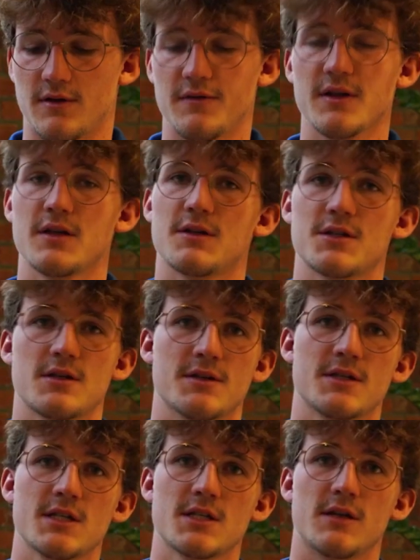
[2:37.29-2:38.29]
vehicles
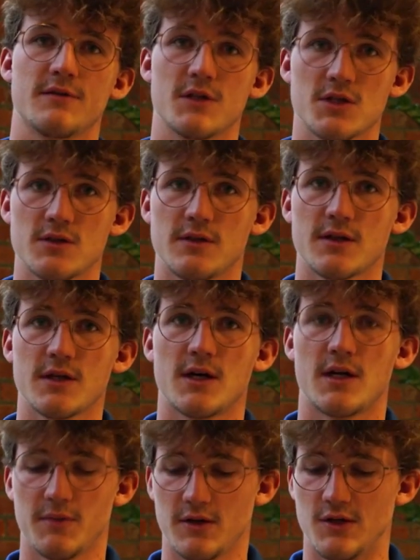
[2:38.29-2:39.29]
consist of the solar
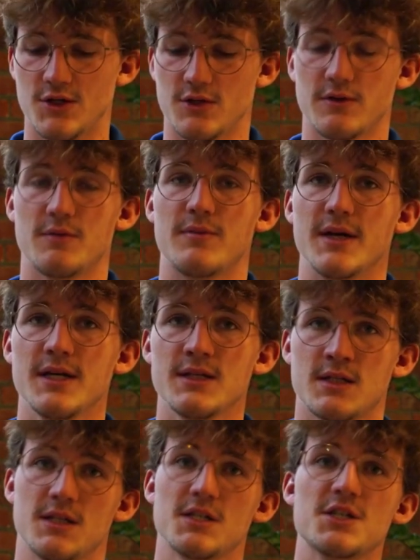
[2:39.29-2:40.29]
car, but also the
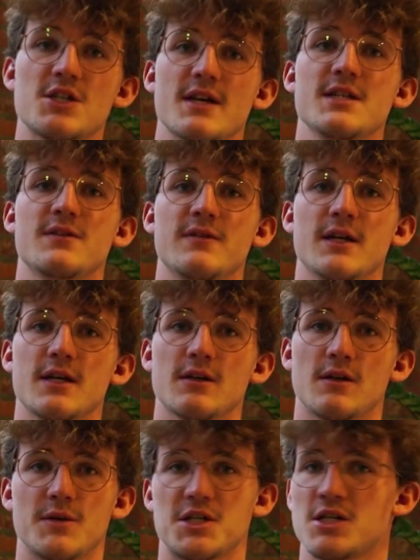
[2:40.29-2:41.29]
brains. There's a chase
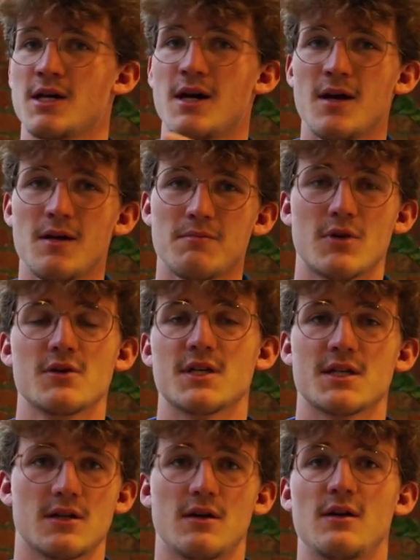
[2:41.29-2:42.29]
vehicle which
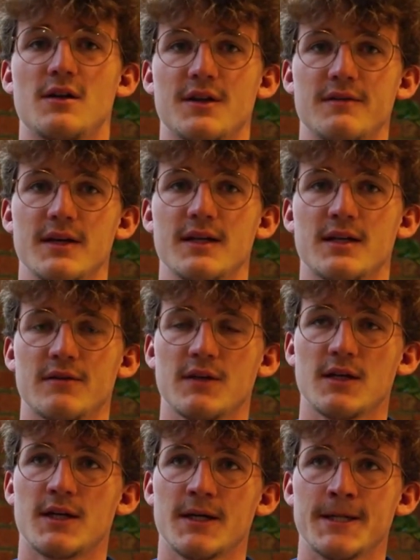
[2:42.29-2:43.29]
processes all the data of the
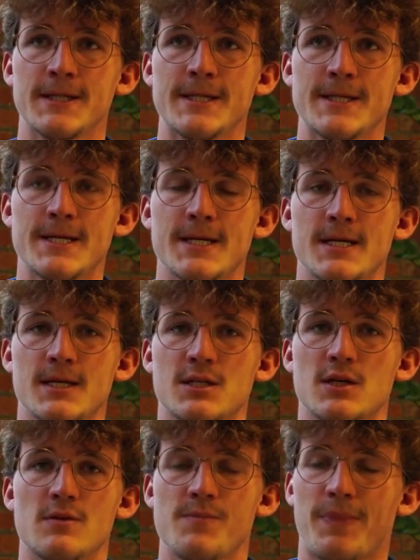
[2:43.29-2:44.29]
car.
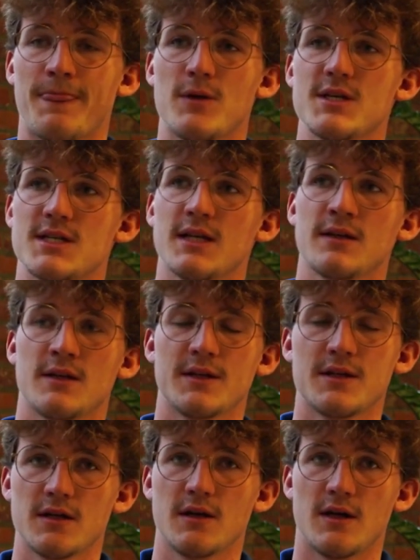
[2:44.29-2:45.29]
So we send
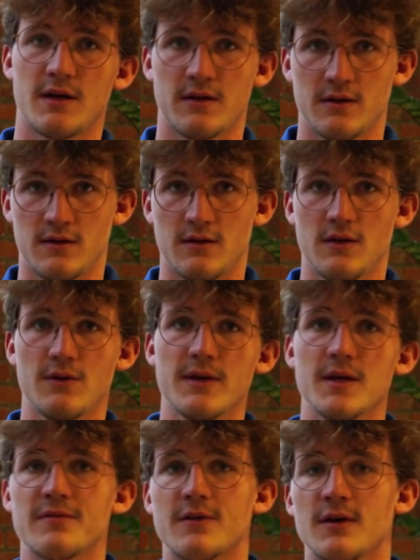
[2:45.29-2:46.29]
another car all the
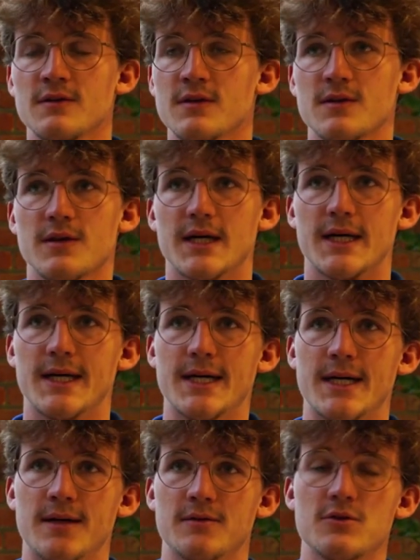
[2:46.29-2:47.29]
way up front
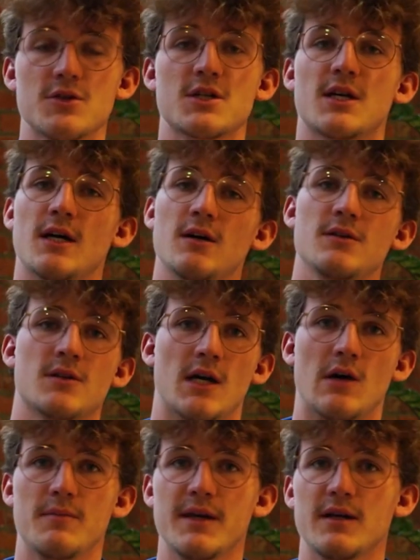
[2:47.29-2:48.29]
to scout
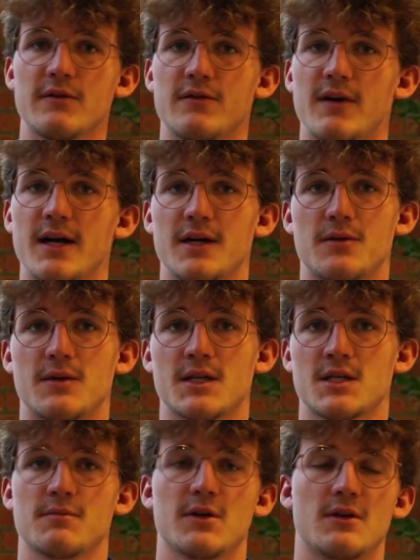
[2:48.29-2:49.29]
how big the fire
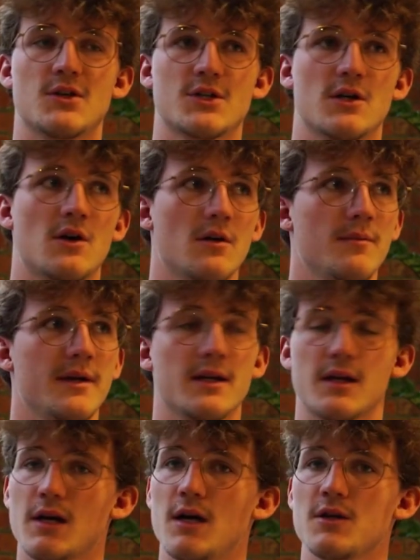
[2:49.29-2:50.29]
was, but also how big
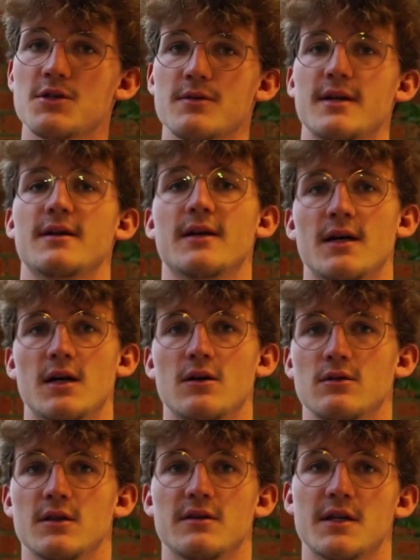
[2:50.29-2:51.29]
the clouds were and
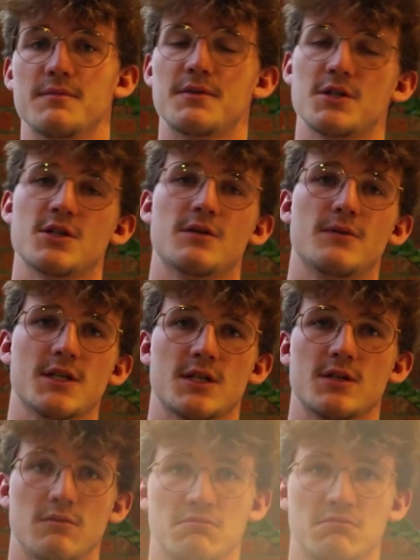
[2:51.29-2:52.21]
how the temperature was